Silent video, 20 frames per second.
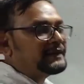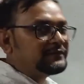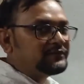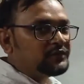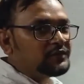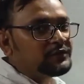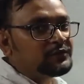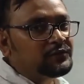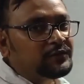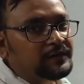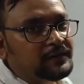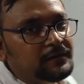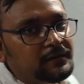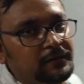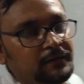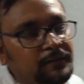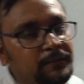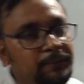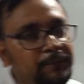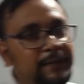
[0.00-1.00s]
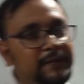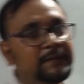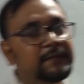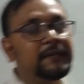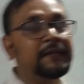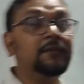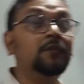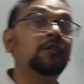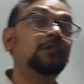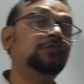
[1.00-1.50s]
benzene ring, but
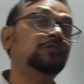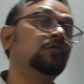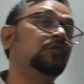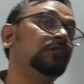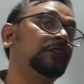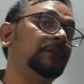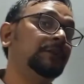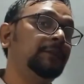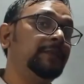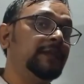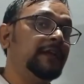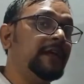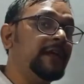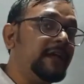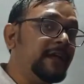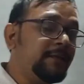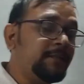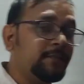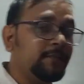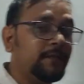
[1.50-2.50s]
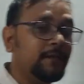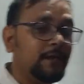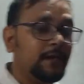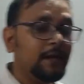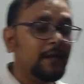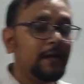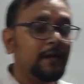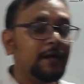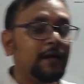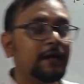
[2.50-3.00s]
then also they behave
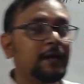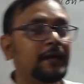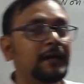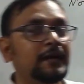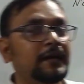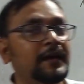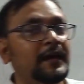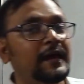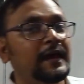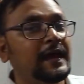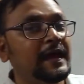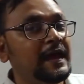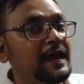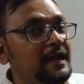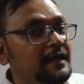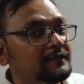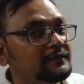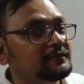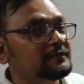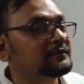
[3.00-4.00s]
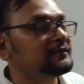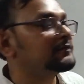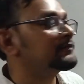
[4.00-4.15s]
as,